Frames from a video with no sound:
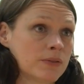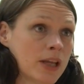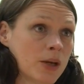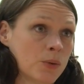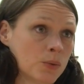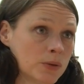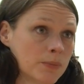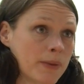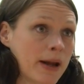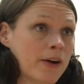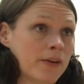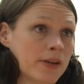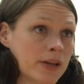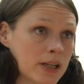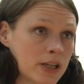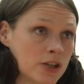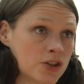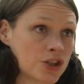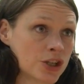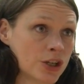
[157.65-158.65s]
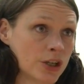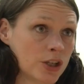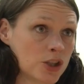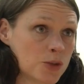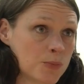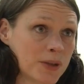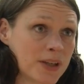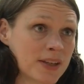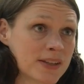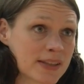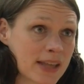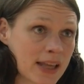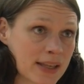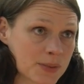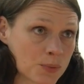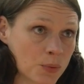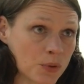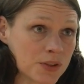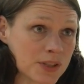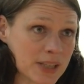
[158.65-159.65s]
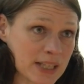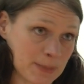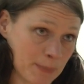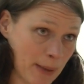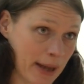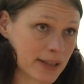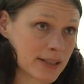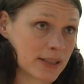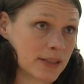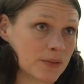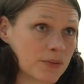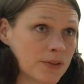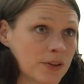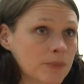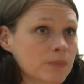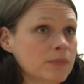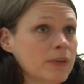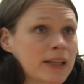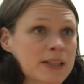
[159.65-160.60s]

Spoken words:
they will marry in a church because that's what's expected of them.